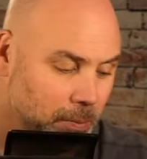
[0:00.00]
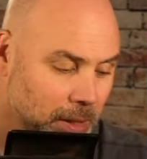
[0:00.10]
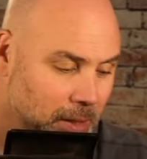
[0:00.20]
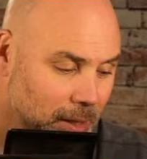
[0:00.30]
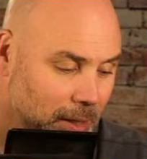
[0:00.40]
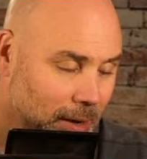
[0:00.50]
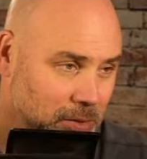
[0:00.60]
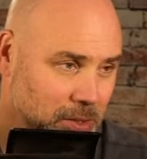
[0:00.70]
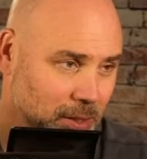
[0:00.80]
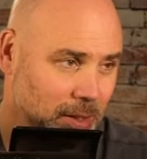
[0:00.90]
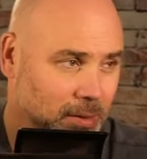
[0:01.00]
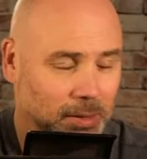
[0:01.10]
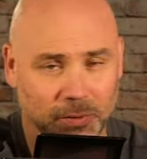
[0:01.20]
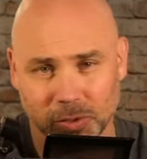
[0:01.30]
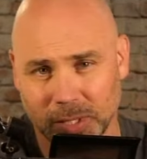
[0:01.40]
but obviously
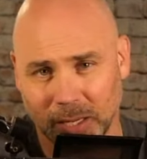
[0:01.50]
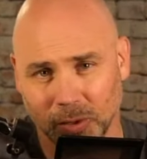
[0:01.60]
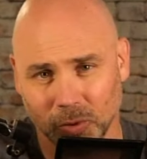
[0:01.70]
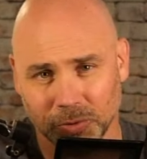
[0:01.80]
it feels like a little